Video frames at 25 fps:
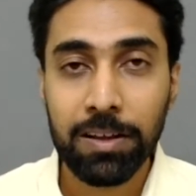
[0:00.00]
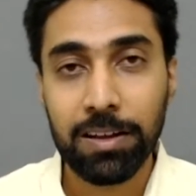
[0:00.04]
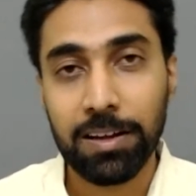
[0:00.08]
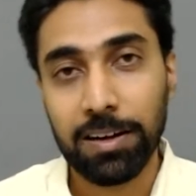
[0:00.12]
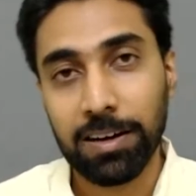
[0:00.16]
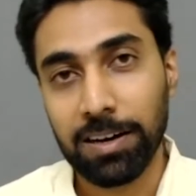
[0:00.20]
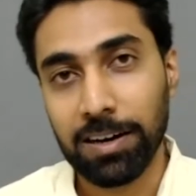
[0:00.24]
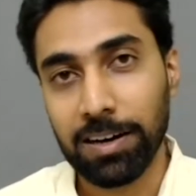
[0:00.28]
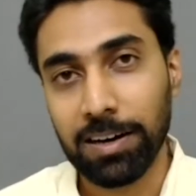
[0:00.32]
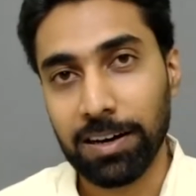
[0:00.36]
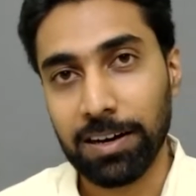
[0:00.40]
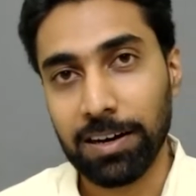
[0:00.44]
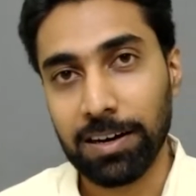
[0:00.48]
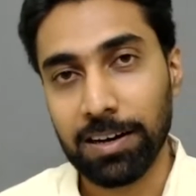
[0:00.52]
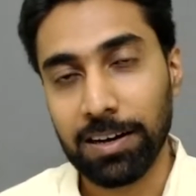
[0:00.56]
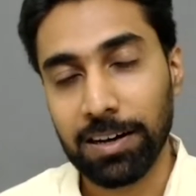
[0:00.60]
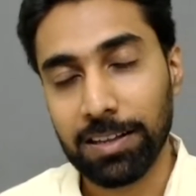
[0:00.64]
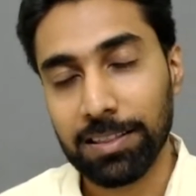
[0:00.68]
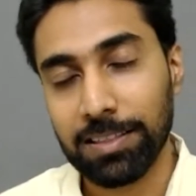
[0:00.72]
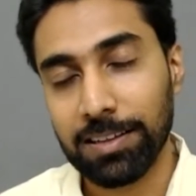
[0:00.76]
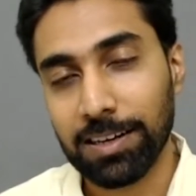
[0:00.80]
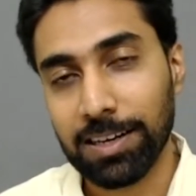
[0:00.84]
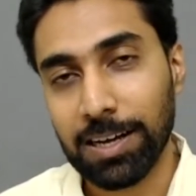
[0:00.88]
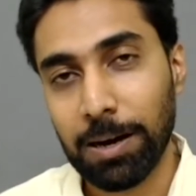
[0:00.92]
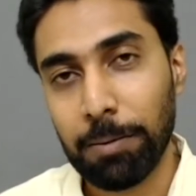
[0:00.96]

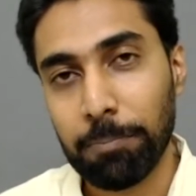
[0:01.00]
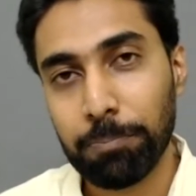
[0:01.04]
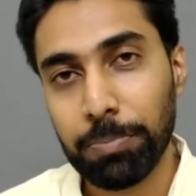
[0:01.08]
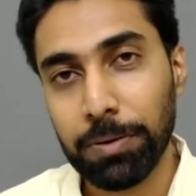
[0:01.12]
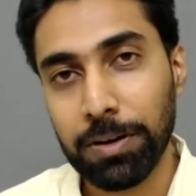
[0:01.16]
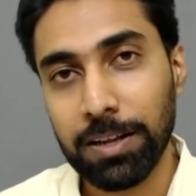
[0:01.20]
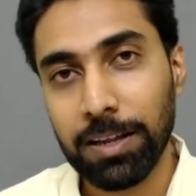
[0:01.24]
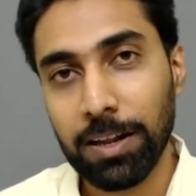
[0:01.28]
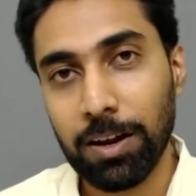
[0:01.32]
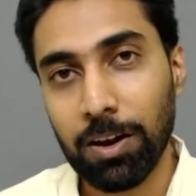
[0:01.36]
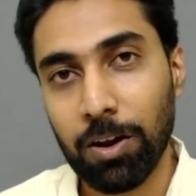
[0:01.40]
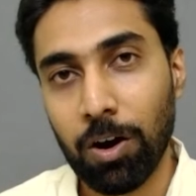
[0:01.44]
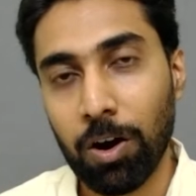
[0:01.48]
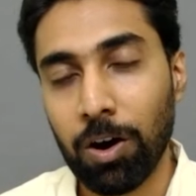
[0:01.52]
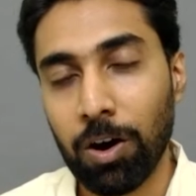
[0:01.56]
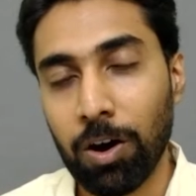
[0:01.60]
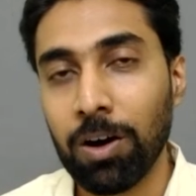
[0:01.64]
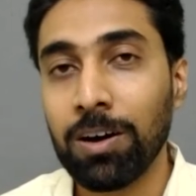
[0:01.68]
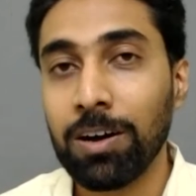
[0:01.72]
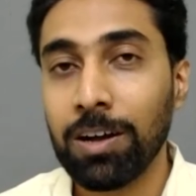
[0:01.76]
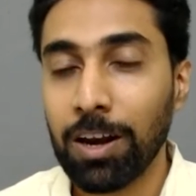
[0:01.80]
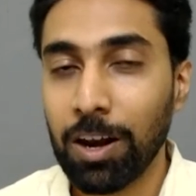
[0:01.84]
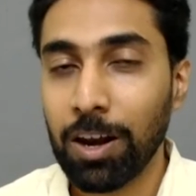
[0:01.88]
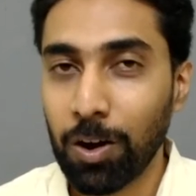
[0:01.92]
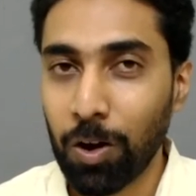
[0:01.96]
the company law,
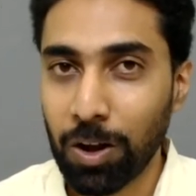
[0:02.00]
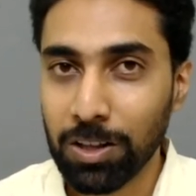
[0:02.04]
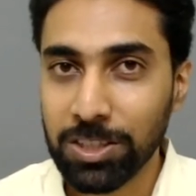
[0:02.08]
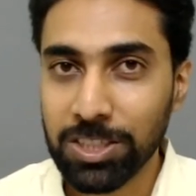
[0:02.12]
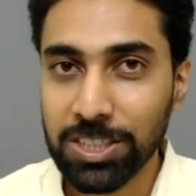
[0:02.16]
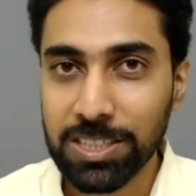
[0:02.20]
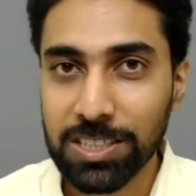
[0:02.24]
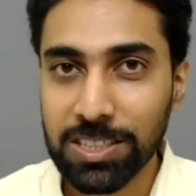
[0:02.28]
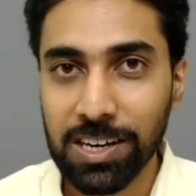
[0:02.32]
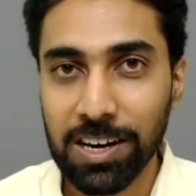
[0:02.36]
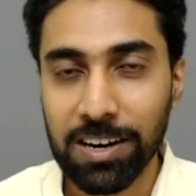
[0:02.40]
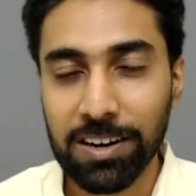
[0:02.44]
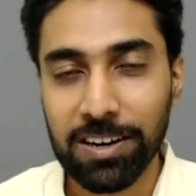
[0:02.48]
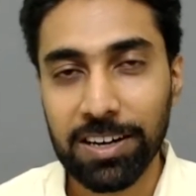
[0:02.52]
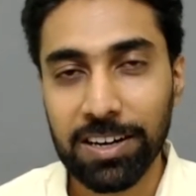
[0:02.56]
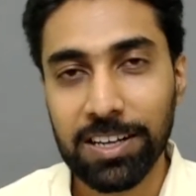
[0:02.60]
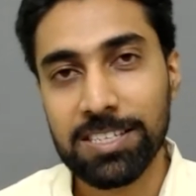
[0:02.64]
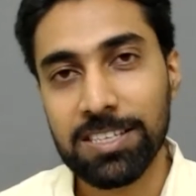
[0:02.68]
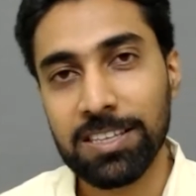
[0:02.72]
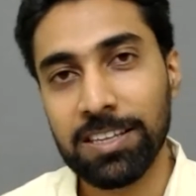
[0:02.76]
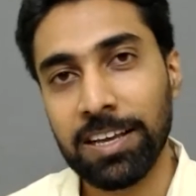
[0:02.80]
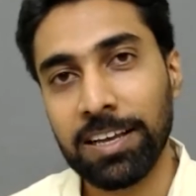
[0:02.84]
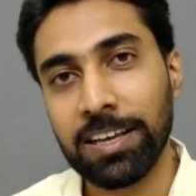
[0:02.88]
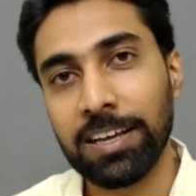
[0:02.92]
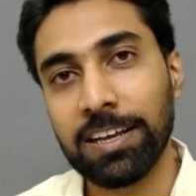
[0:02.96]
logical
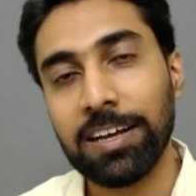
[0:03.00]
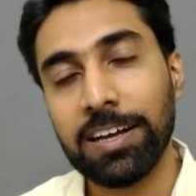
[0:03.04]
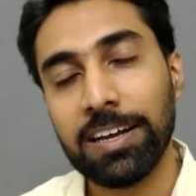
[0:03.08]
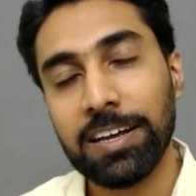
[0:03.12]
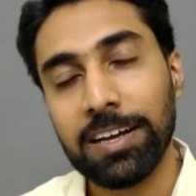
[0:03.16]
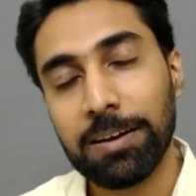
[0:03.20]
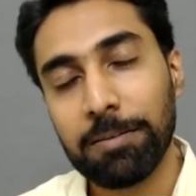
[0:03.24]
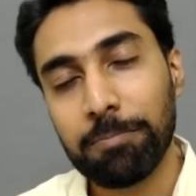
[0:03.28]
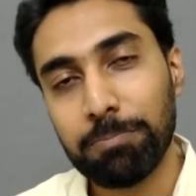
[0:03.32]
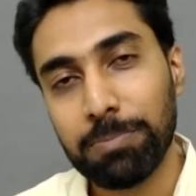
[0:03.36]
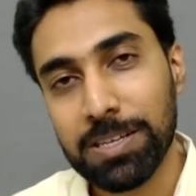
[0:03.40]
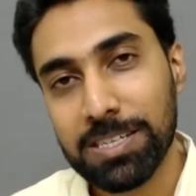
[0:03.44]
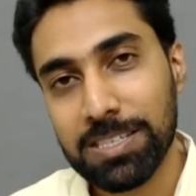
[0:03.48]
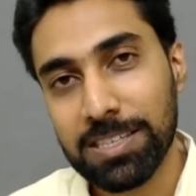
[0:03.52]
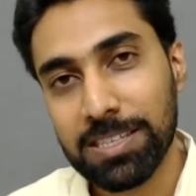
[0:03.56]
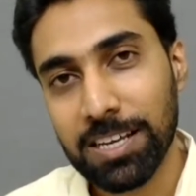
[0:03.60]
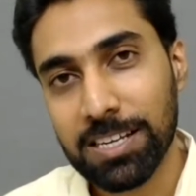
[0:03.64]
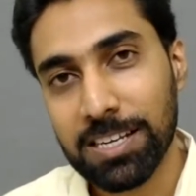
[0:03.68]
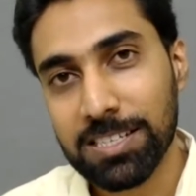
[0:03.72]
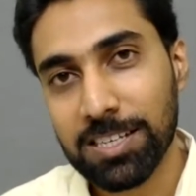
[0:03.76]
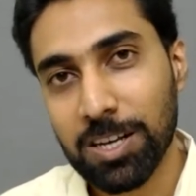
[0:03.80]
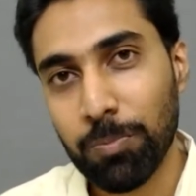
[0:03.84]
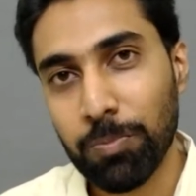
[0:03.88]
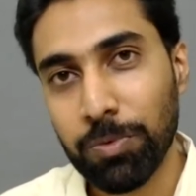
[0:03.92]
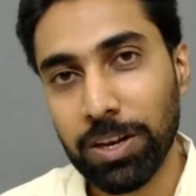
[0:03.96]
reasoning, business
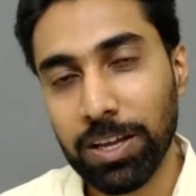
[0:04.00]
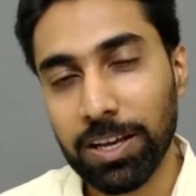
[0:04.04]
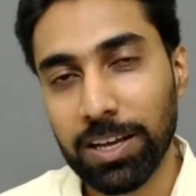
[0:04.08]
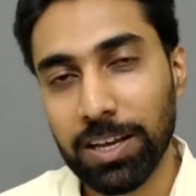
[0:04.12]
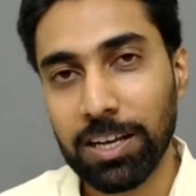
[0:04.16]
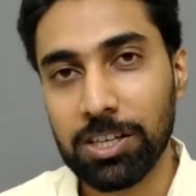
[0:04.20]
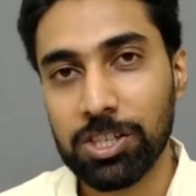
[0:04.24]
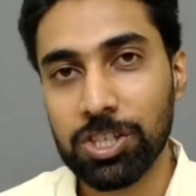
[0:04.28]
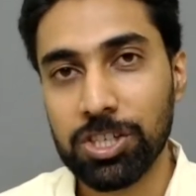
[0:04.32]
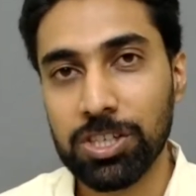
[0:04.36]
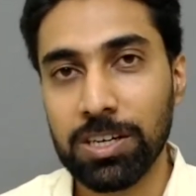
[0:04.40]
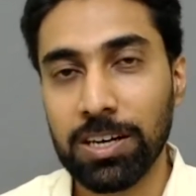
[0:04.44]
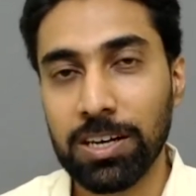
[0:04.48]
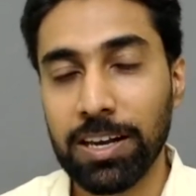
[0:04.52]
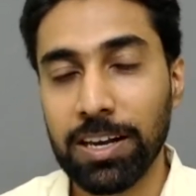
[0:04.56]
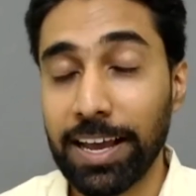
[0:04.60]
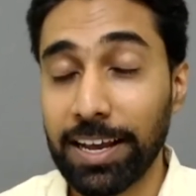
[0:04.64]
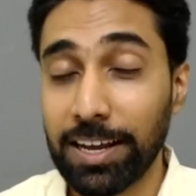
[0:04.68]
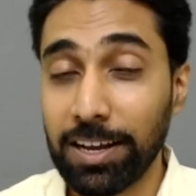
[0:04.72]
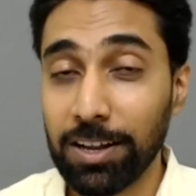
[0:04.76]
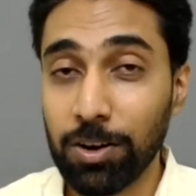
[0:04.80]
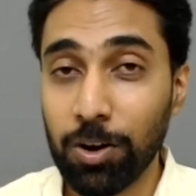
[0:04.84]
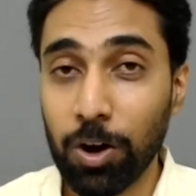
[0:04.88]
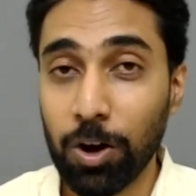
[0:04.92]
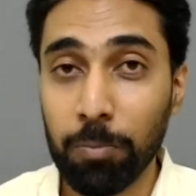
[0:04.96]
communication,
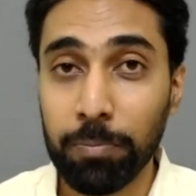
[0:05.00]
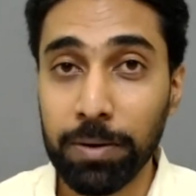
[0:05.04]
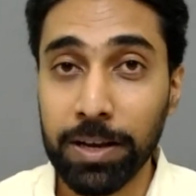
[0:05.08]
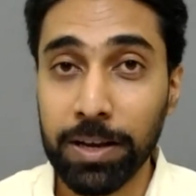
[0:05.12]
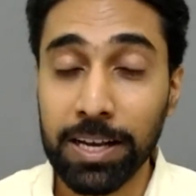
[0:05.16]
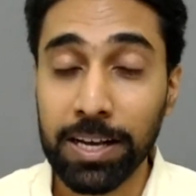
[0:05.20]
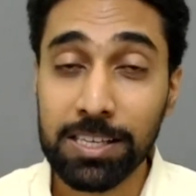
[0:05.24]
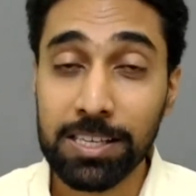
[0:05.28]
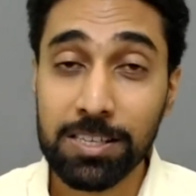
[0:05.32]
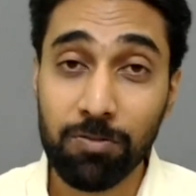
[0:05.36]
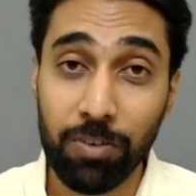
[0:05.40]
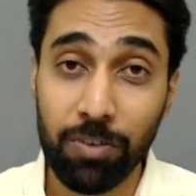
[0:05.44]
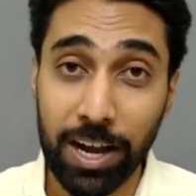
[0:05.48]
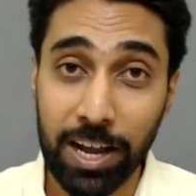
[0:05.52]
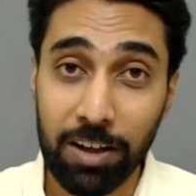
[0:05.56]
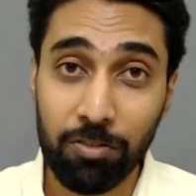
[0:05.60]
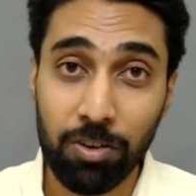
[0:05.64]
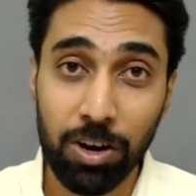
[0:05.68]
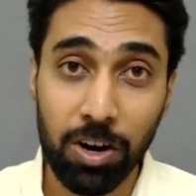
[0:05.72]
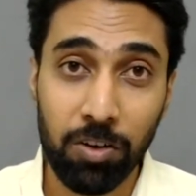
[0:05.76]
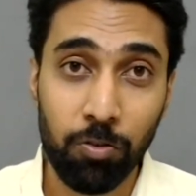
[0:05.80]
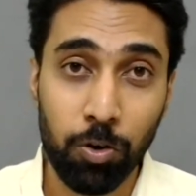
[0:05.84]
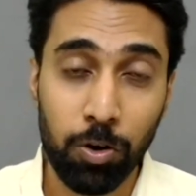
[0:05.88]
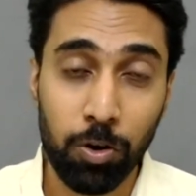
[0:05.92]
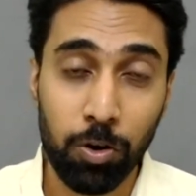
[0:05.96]
economics,
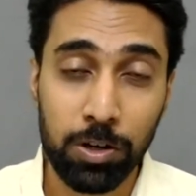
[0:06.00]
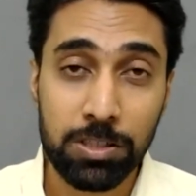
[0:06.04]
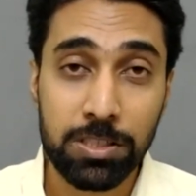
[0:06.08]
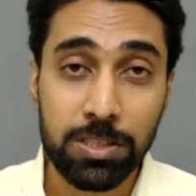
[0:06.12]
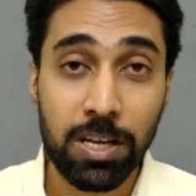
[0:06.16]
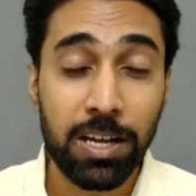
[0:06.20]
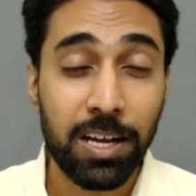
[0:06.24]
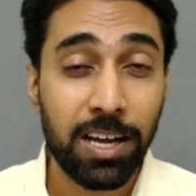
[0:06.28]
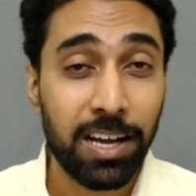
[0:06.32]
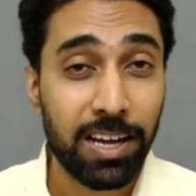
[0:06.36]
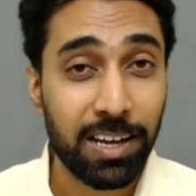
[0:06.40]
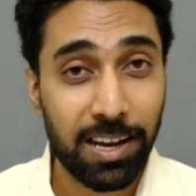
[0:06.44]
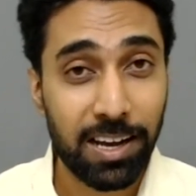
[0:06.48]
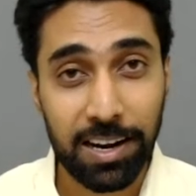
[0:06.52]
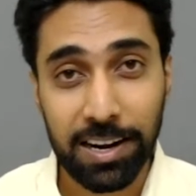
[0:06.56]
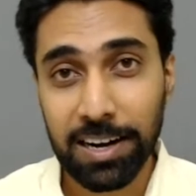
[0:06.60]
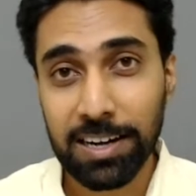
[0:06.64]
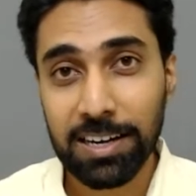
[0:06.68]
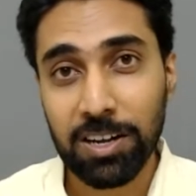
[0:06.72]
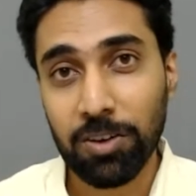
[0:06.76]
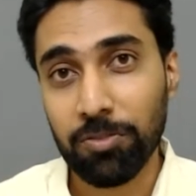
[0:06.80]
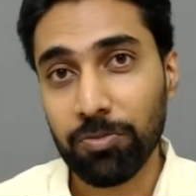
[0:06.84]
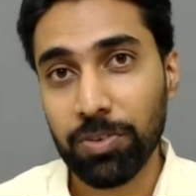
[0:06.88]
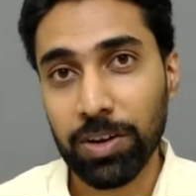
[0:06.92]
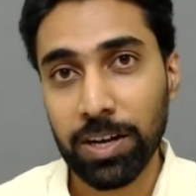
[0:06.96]
viva voce,
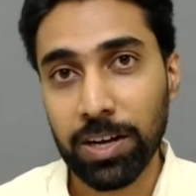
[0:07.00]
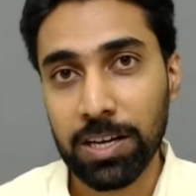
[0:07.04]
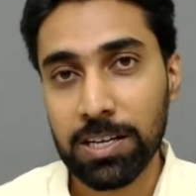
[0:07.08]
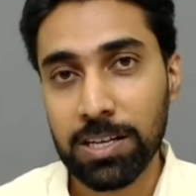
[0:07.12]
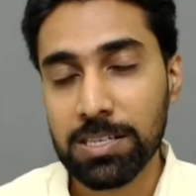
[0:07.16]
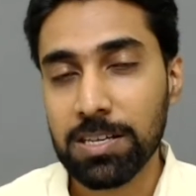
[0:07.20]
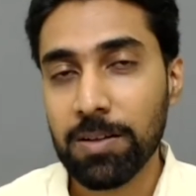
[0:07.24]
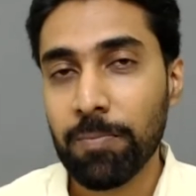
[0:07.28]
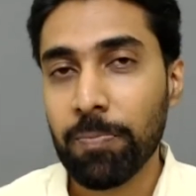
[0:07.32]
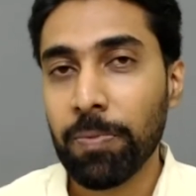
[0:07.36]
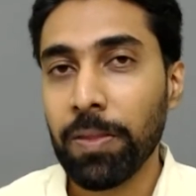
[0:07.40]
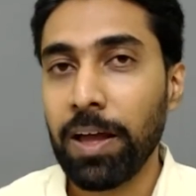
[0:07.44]
current affairs,